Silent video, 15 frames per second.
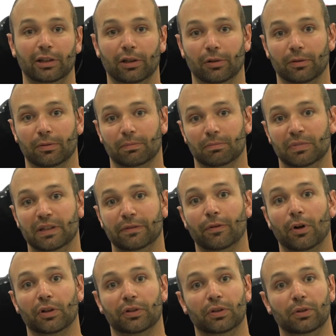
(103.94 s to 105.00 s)
either
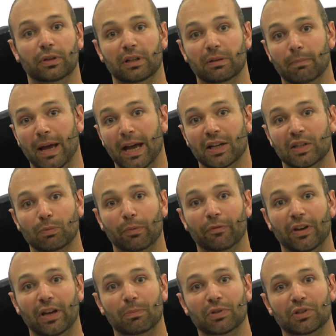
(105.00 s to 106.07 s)
default to the maximum
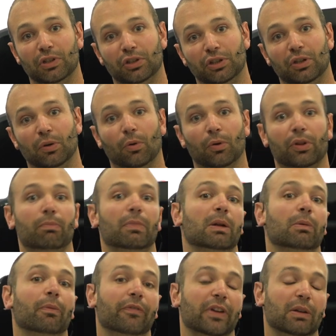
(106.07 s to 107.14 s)
vane position or the
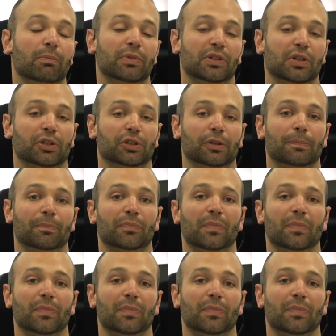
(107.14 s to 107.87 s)
minimum vane position.